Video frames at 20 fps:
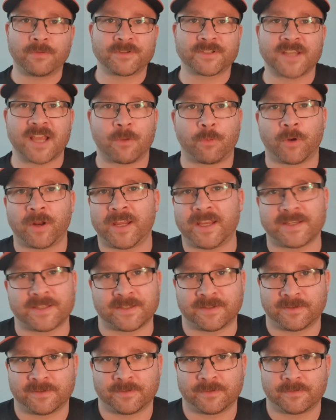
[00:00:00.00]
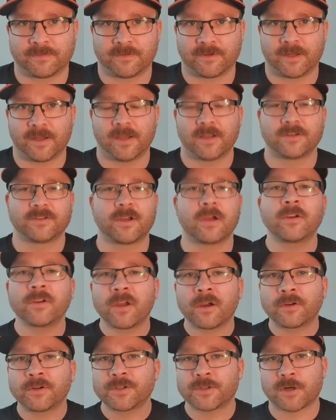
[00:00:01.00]
say what it isn't. Don't
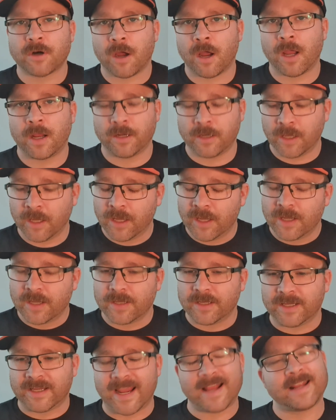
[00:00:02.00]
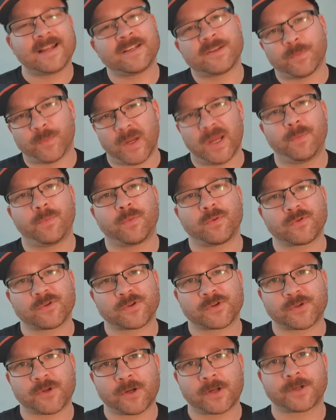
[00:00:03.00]
go and try and get into people's
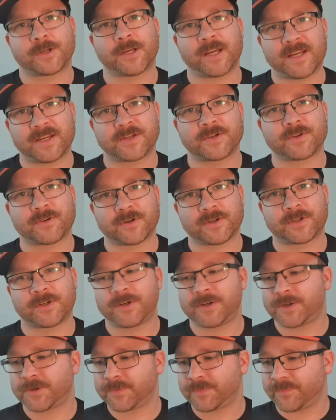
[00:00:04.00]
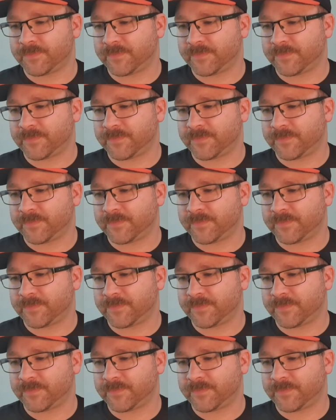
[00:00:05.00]
search history, field